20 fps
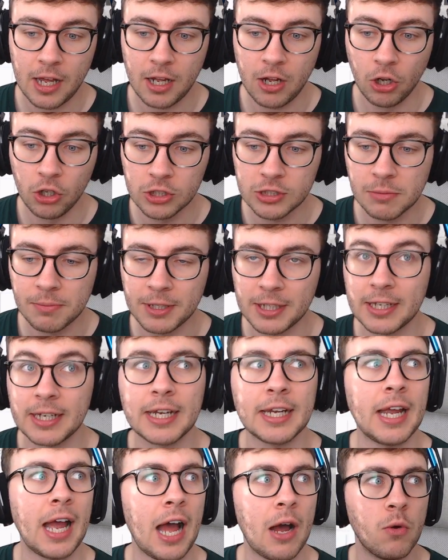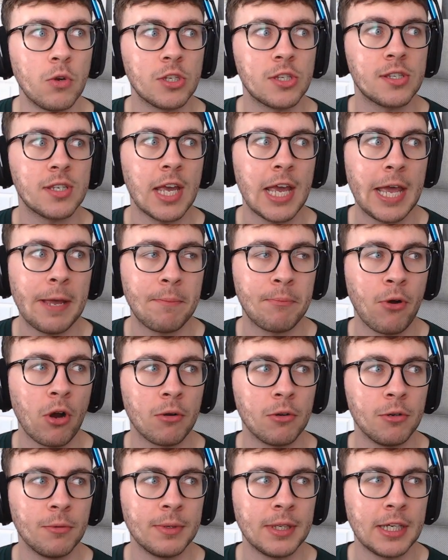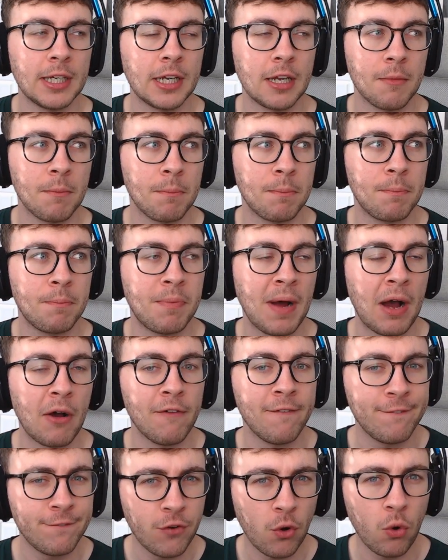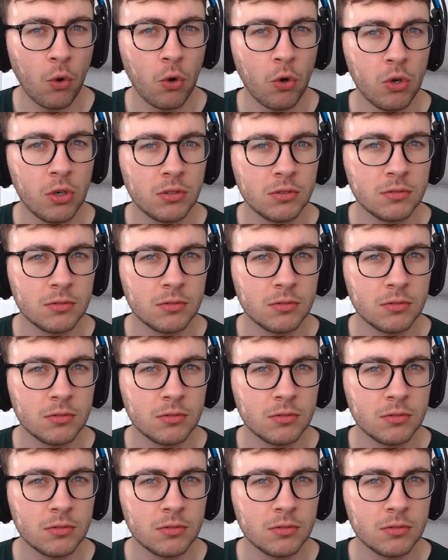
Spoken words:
ultimately, I would say probably about four.